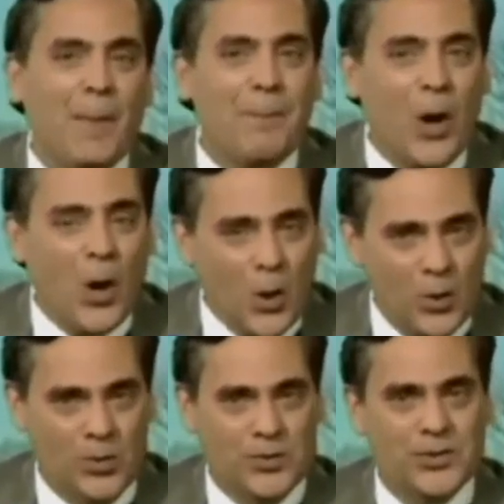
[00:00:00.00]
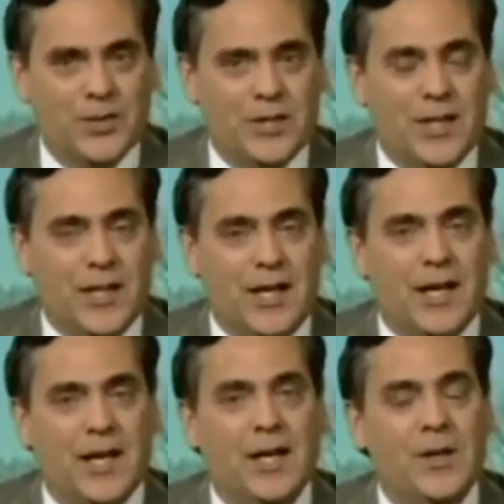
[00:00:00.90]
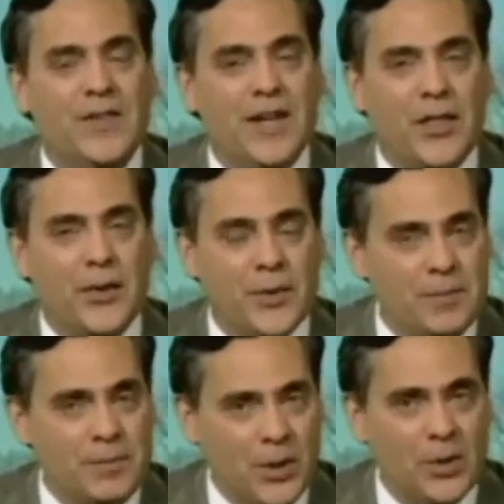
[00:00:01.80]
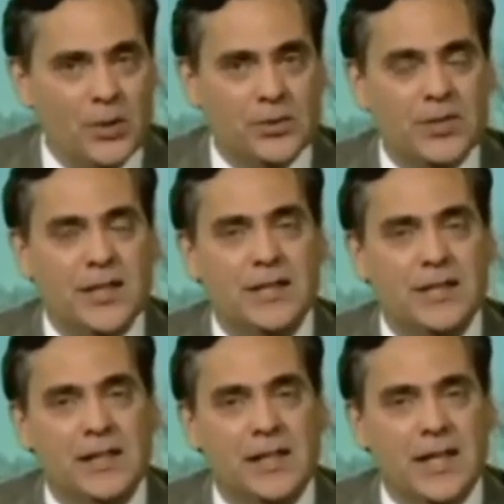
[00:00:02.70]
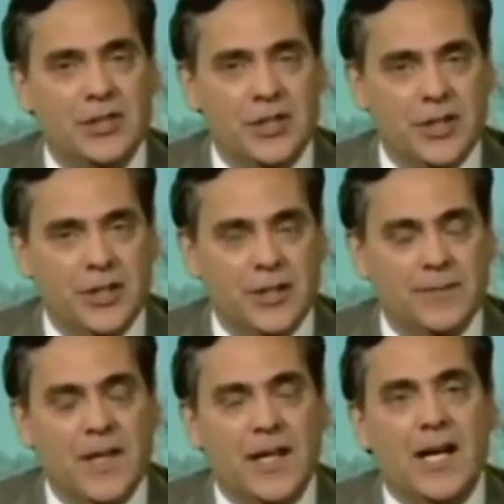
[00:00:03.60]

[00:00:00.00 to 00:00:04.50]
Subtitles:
The polls, we've had 3 polls in the last year,